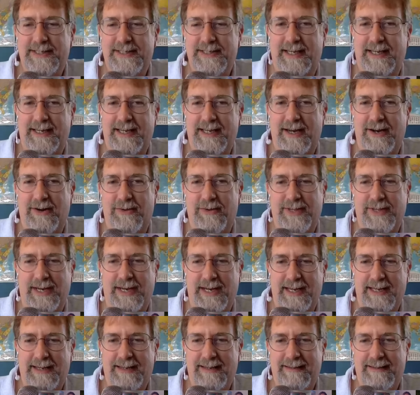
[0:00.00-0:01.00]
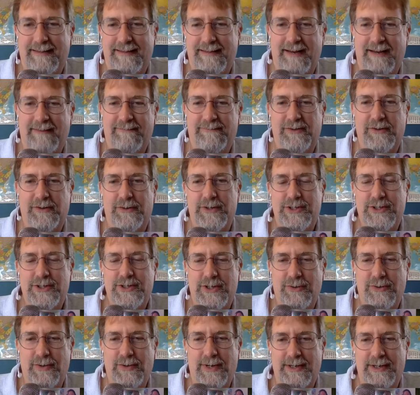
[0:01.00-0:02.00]
that that influenced
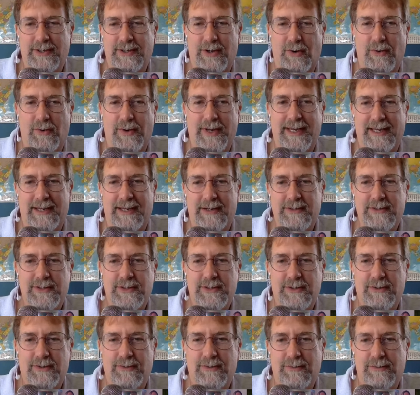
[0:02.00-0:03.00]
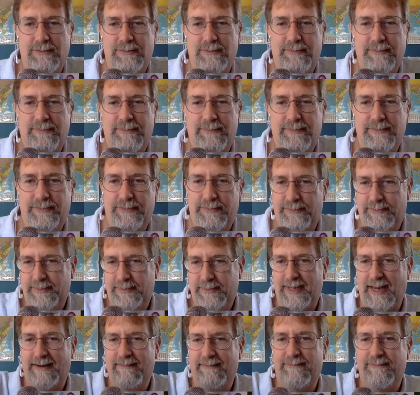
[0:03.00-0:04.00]
you into going into
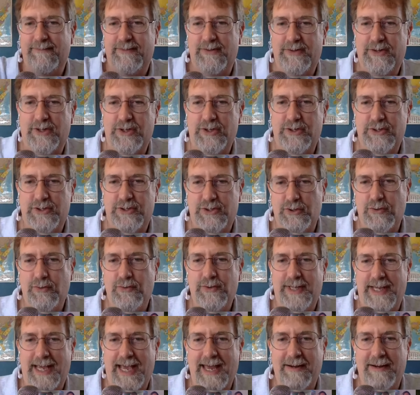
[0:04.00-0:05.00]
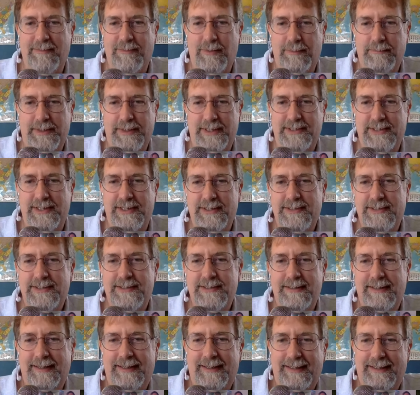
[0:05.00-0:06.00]
kind of the zoo, the animal business,
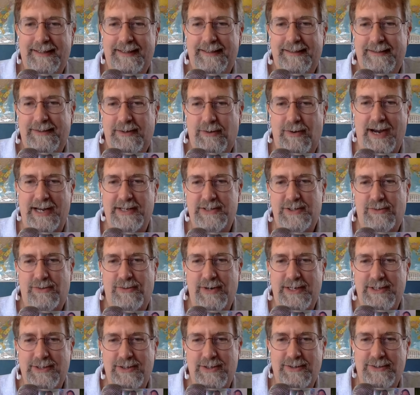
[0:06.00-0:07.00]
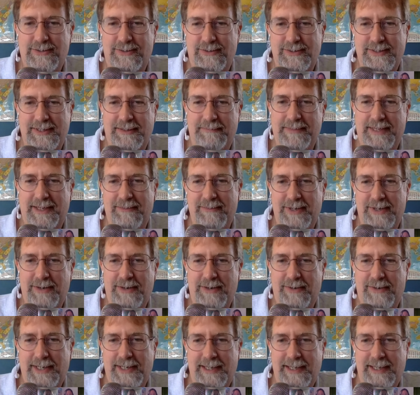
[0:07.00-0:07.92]
Kratz Creatures or something when you were a